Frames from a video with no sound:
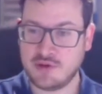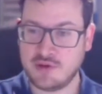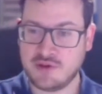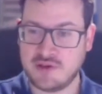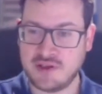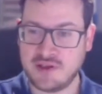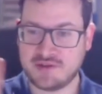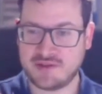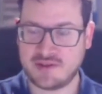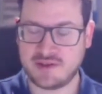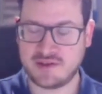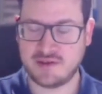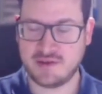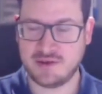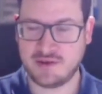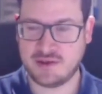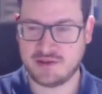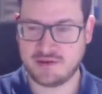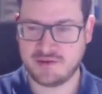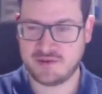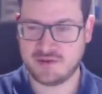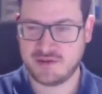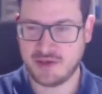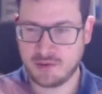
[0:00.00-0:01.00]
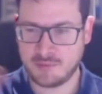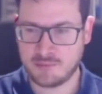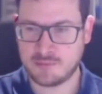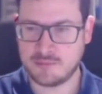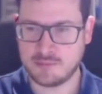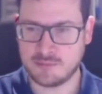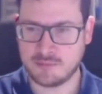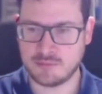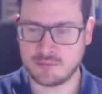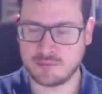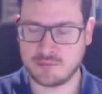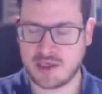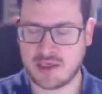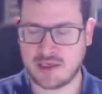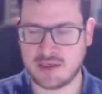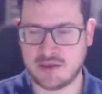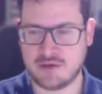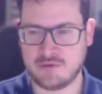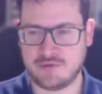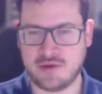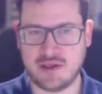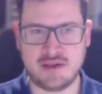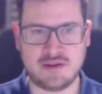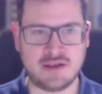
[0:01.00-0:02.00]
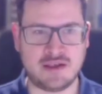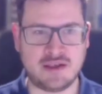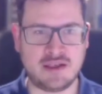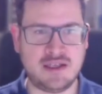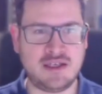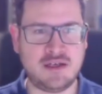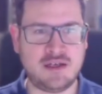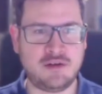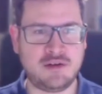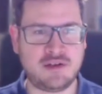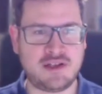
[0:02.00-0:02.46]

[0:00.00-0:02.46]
this sum kind of in the clear,